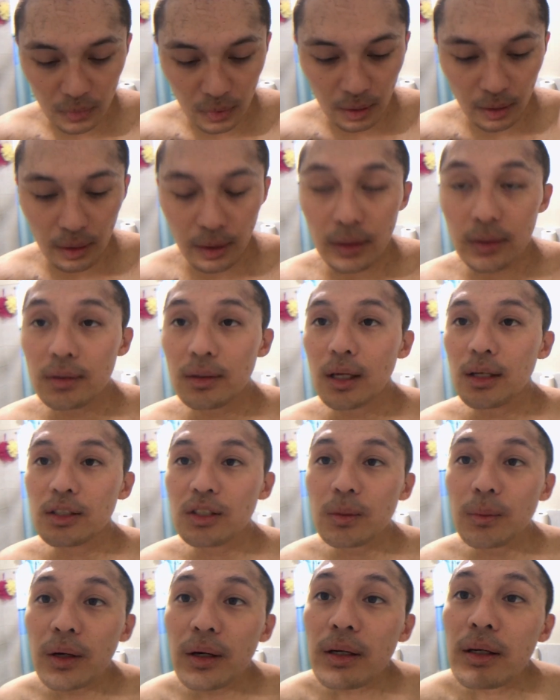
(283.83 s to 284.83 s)
And that's
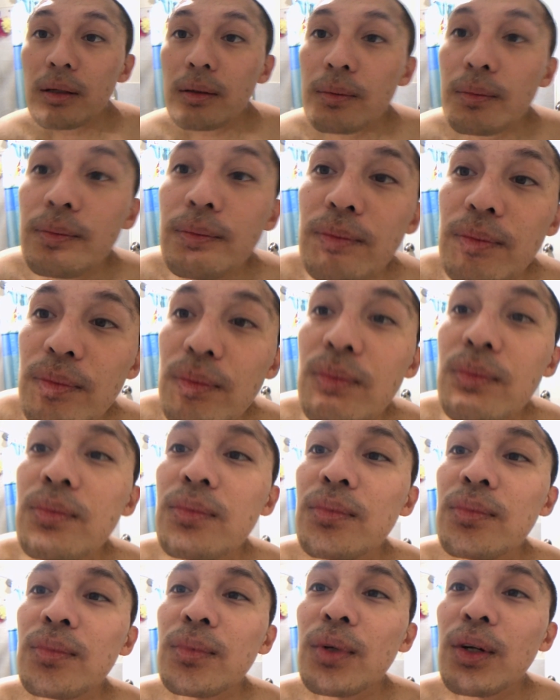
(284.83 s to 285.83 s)
about it.
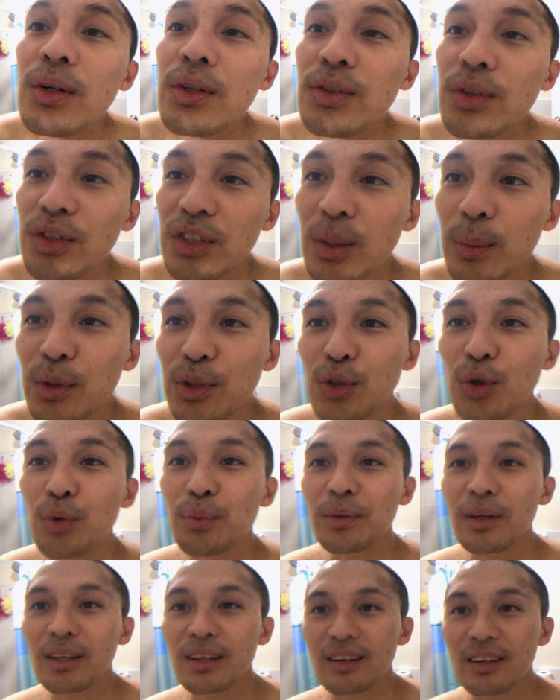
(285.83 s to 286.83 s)
So someone told
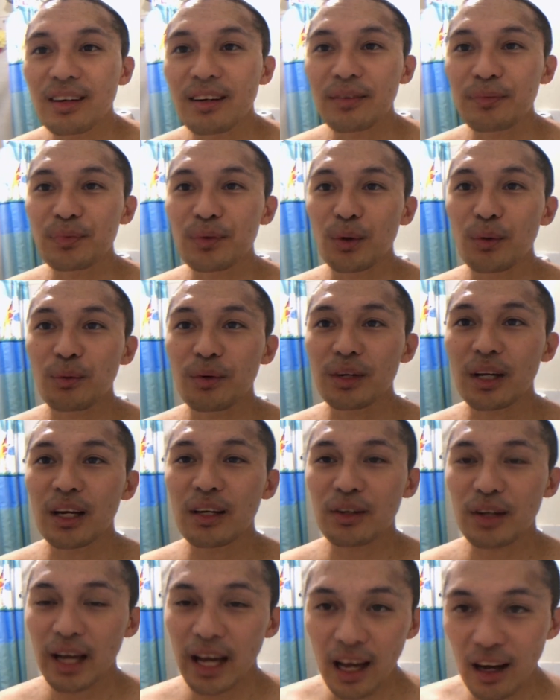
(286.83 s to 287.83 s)
me that when
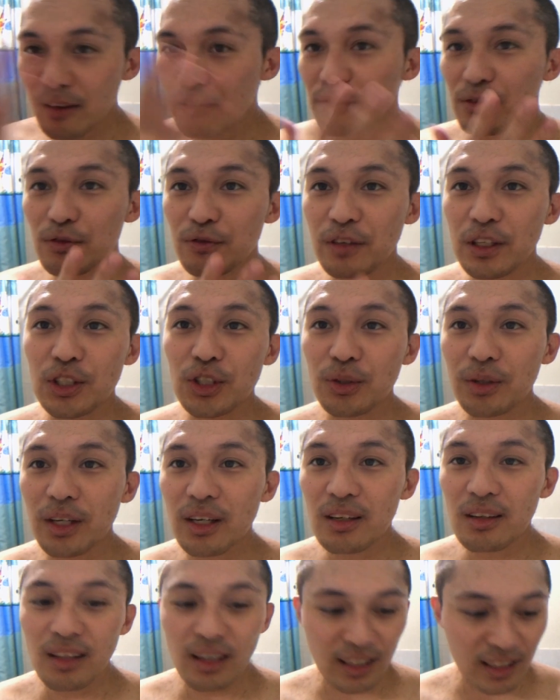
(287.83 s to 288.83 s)
I have facial
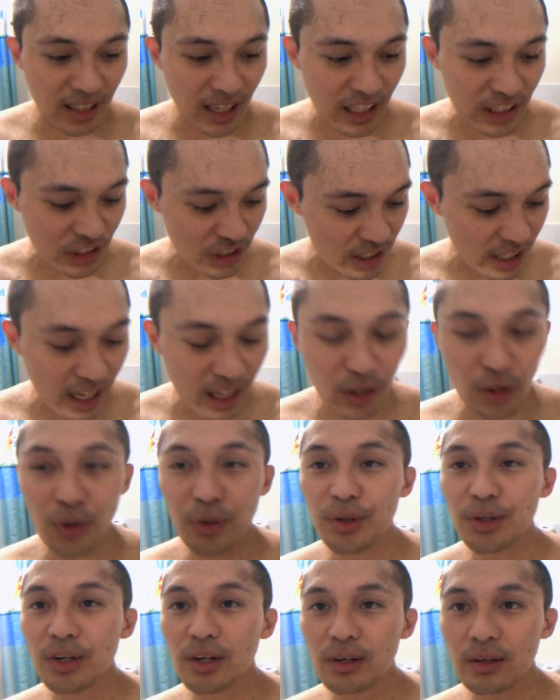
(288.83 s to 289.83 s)
hair like I just had
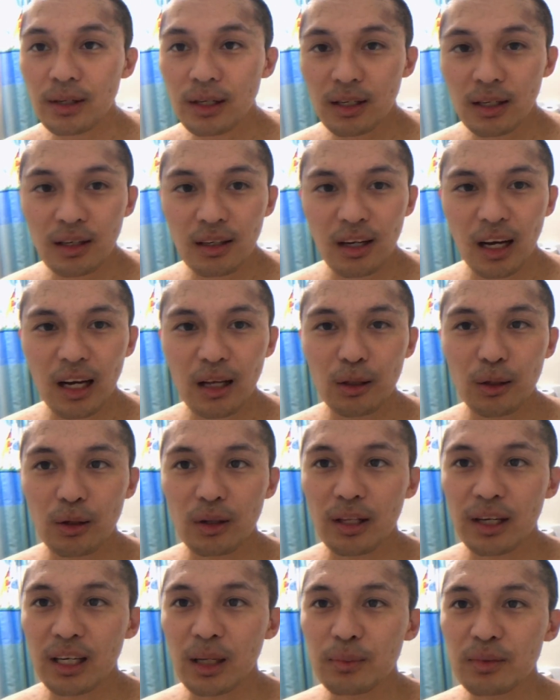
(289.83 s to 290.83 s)
earlier, I look
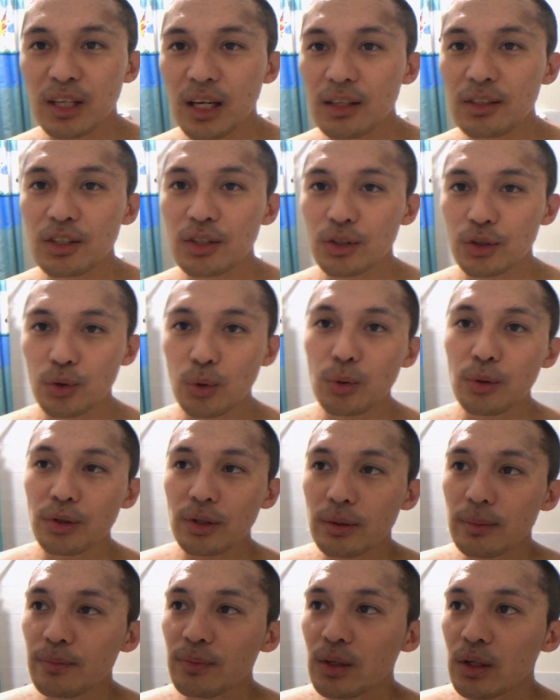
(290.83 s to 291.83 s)
like I'm 10 years older.
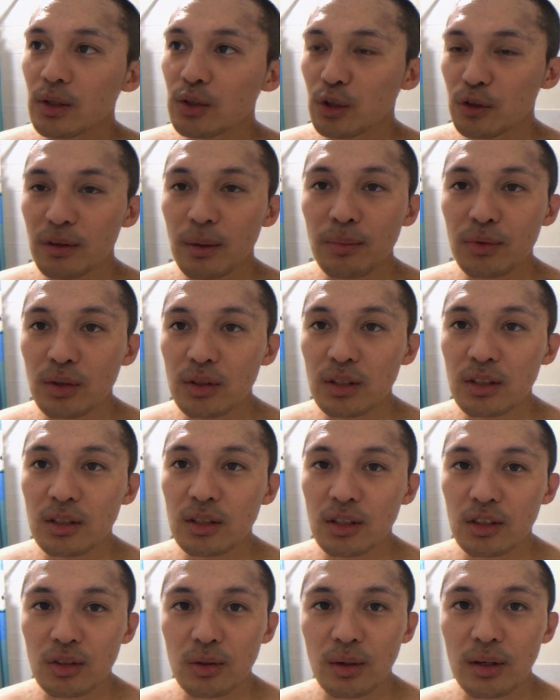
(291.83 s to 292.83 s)
So if I'm
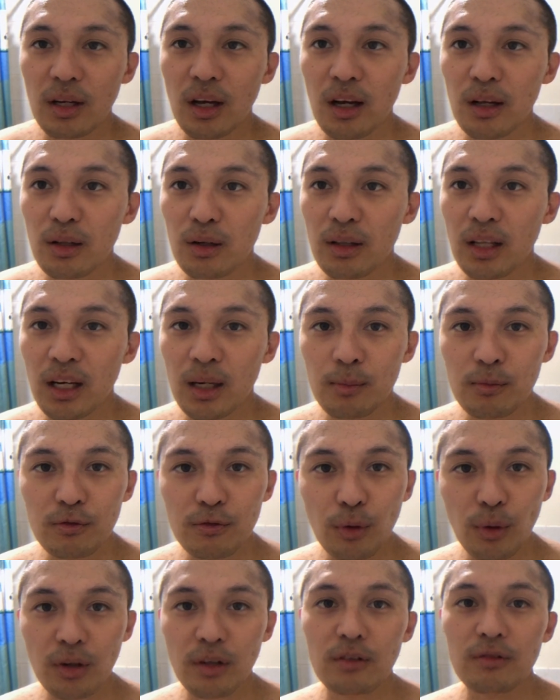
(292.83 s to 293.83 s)
36 right now, I look like I'm
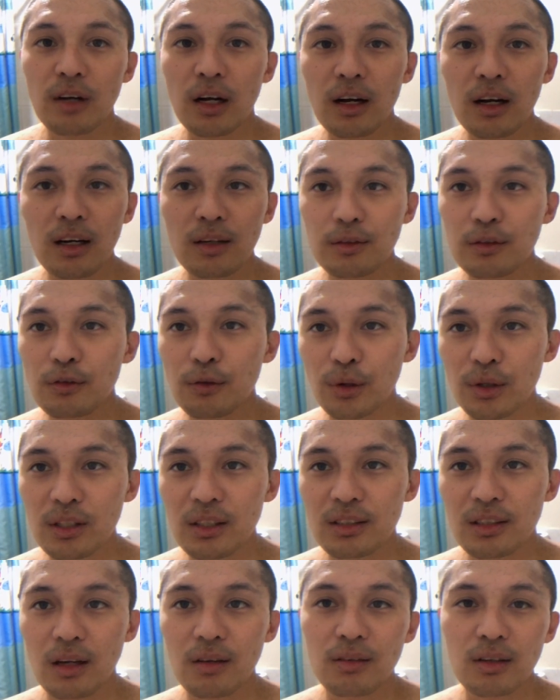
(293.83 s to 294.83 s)
45 or
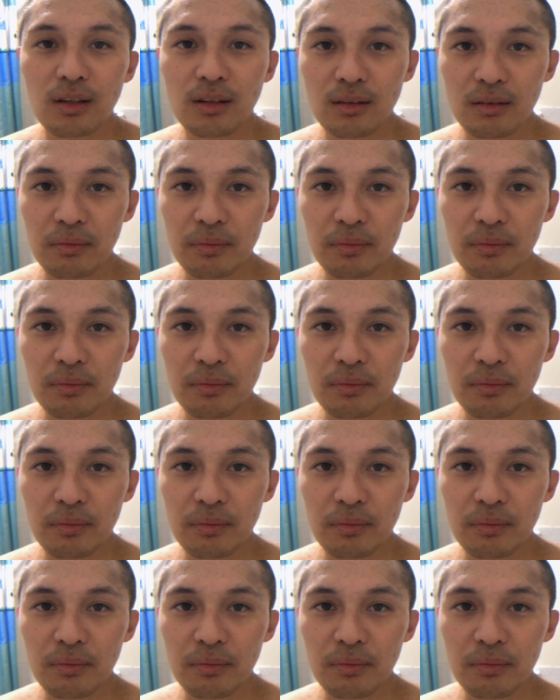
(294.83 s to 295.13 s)
47.